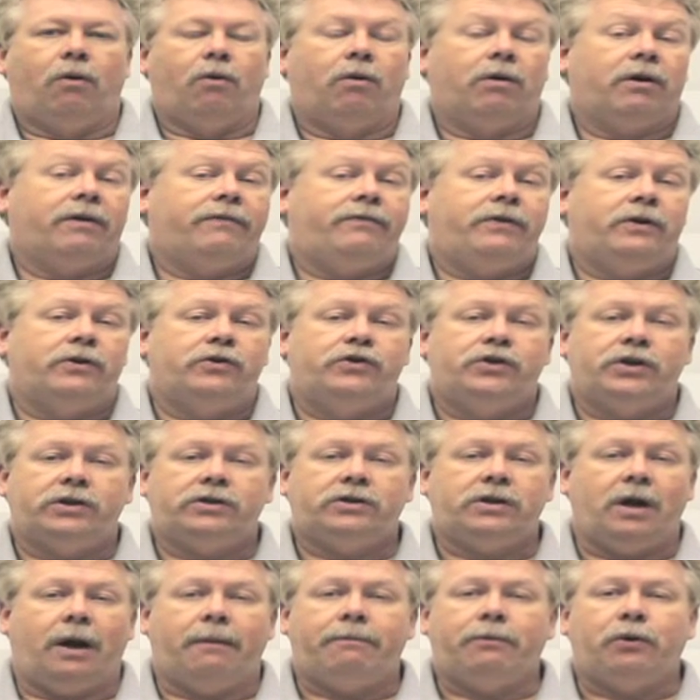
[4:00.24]
or if you're
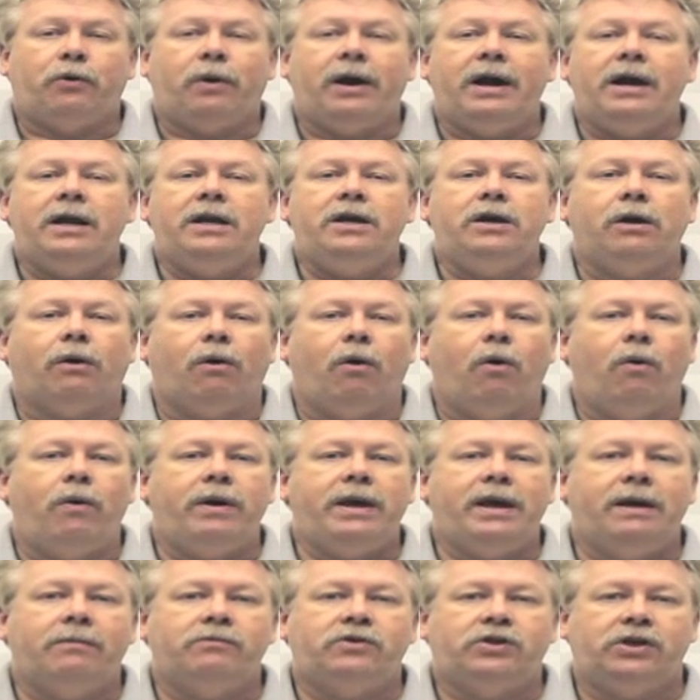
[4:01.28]
just upgrading your
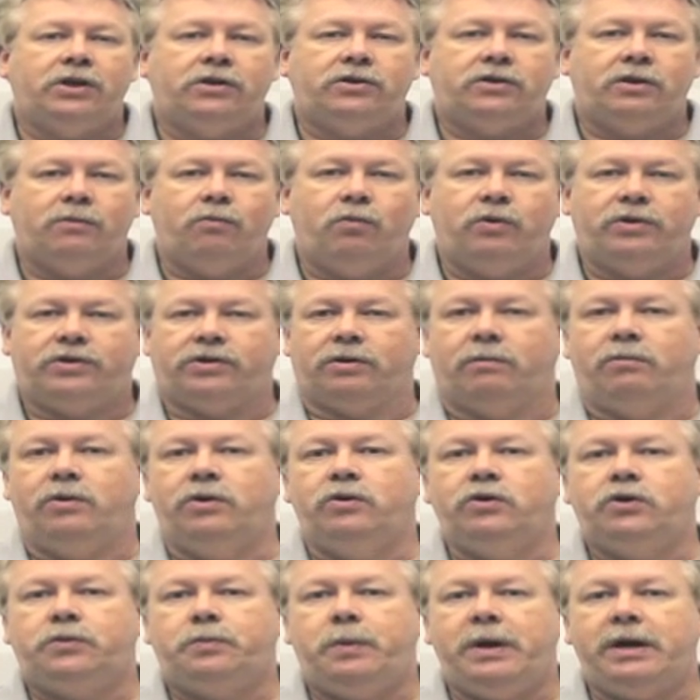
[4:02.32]
OEM system with some
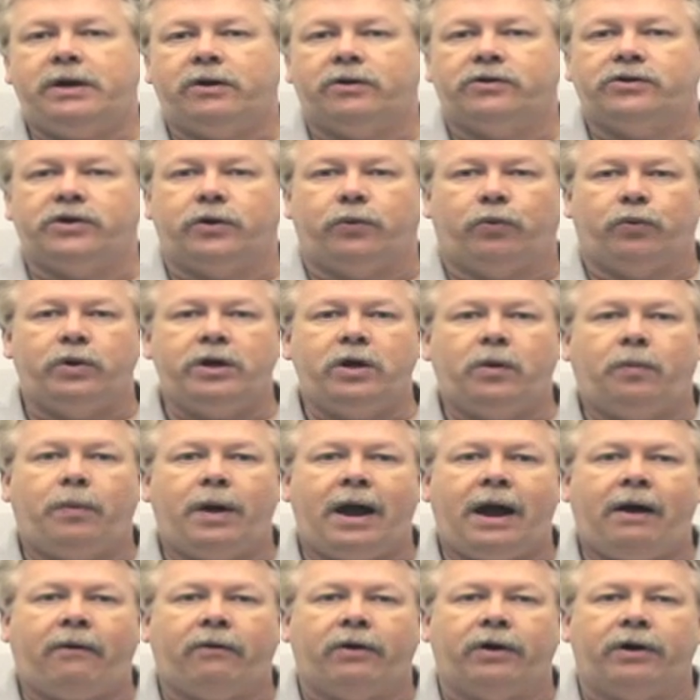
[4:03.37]
new speakers and real
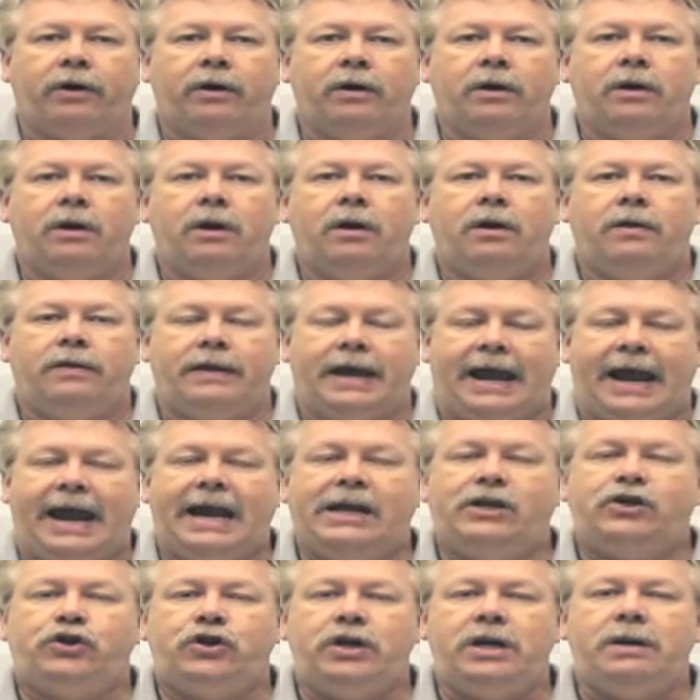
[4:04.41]
power, the
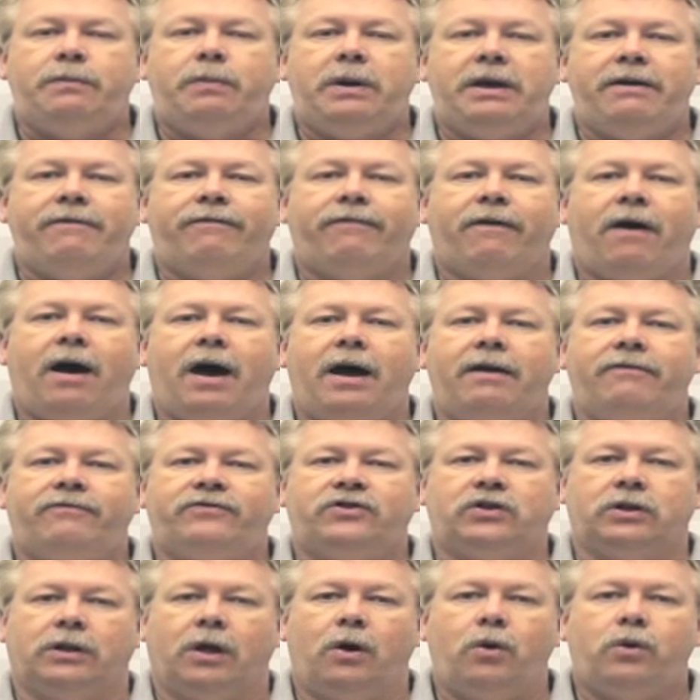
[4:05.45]

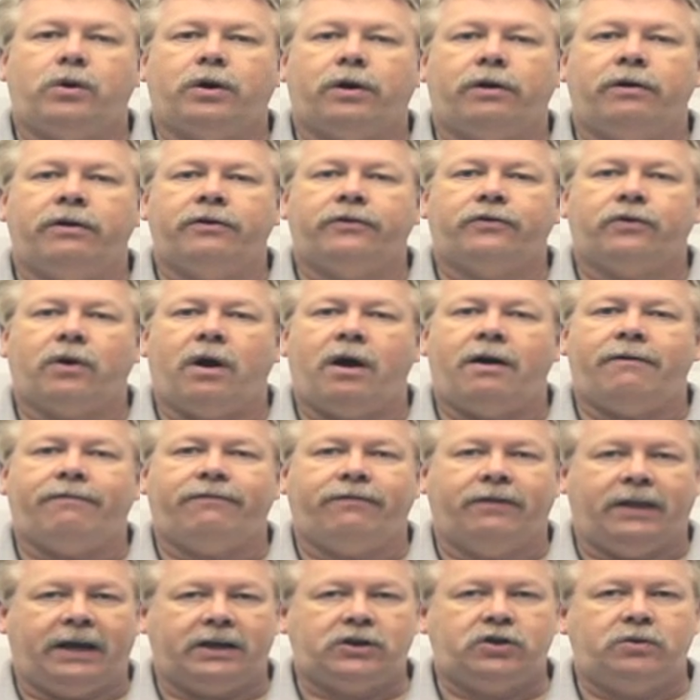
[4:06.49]
HDP5's low current draw,
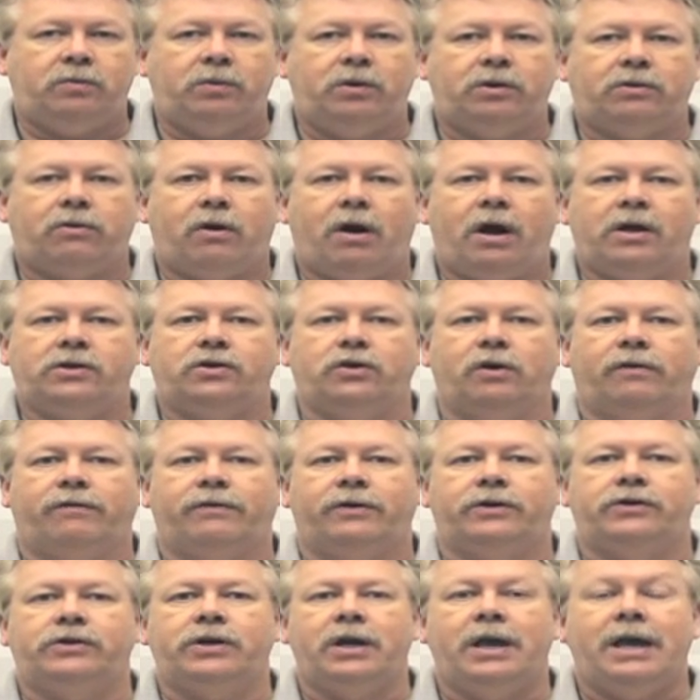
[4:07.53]
flexible
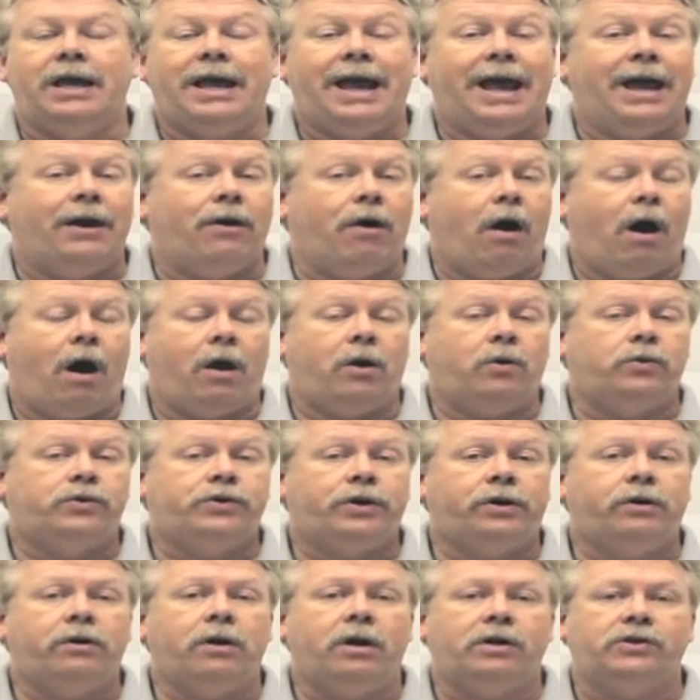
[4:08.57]
crossovers, and auto
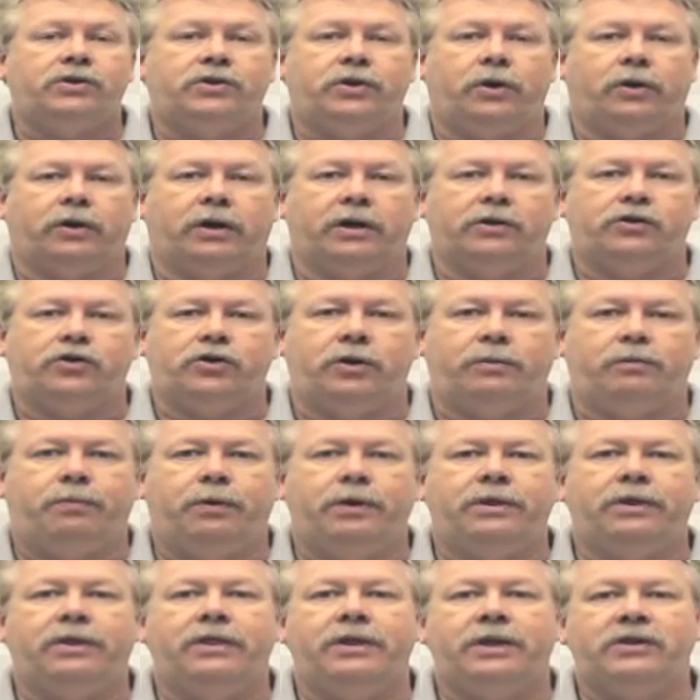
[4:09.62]
turn-on circuit should
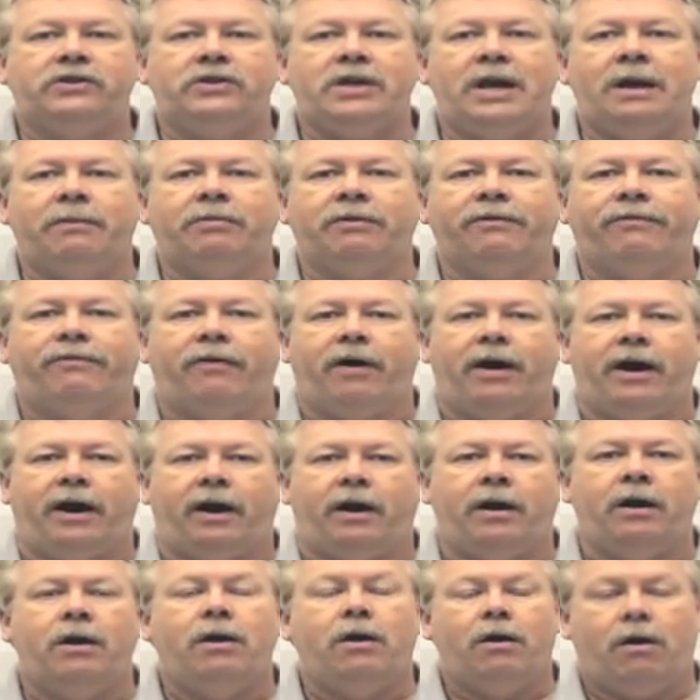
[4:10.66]
put this
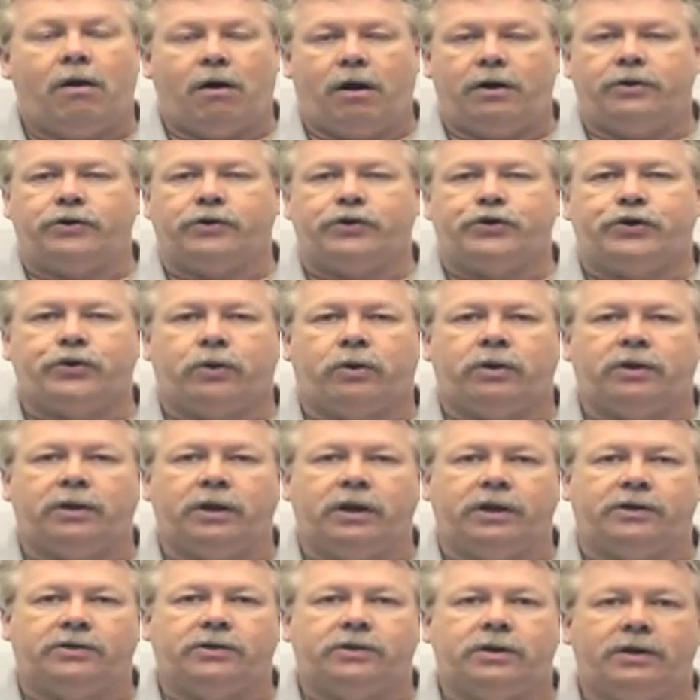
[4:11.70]
amplifier on your short
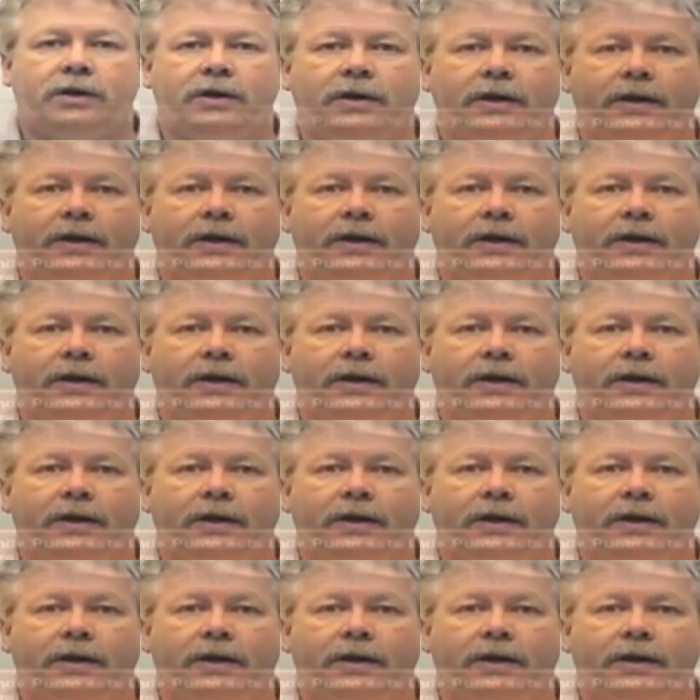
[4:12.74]
list.